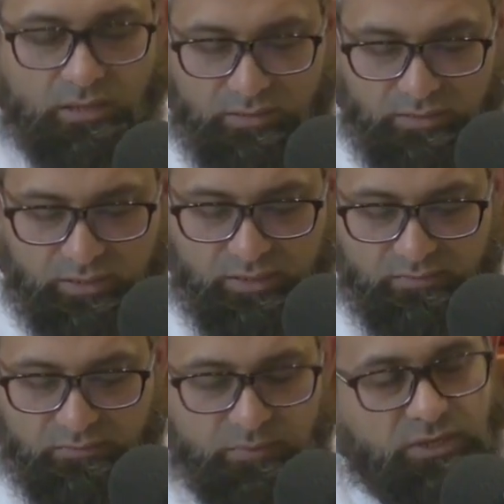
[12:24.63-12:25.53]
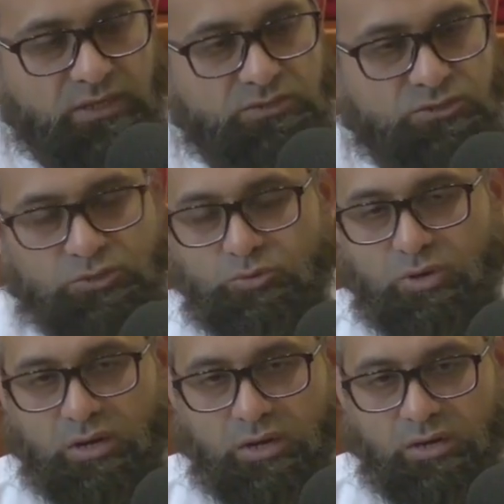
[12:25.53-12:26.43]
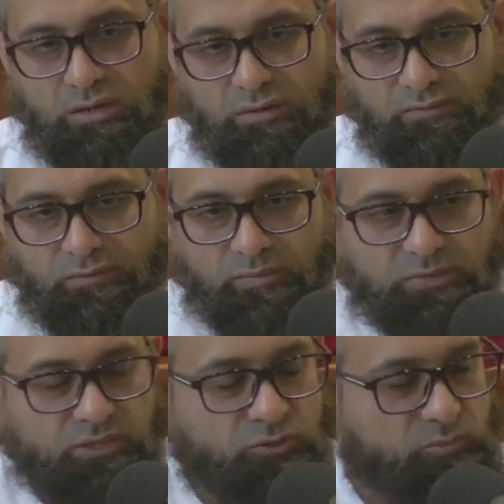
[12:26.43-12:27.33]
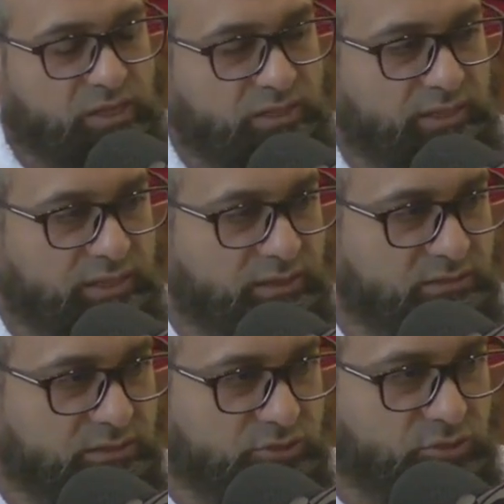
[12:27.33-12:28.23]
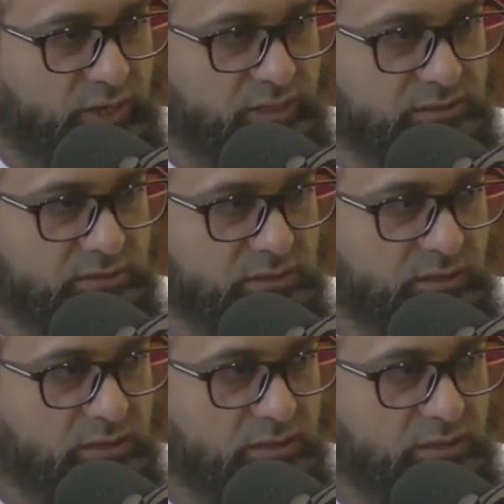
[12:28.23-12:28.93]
Leave because you are from the humiliated, disgraced.